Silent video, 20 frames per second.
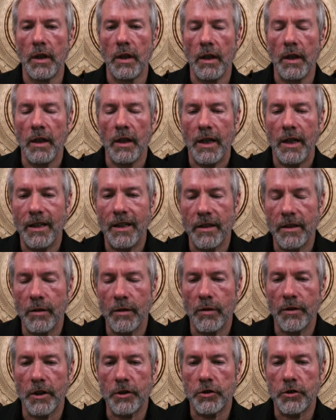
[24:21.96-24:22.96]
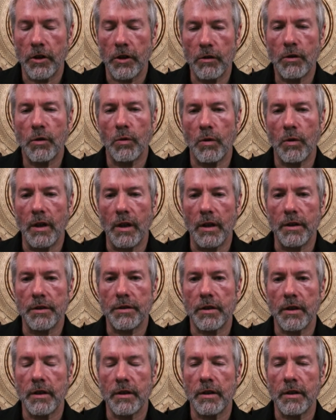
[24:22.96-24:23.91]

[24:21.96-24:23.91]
And the joke was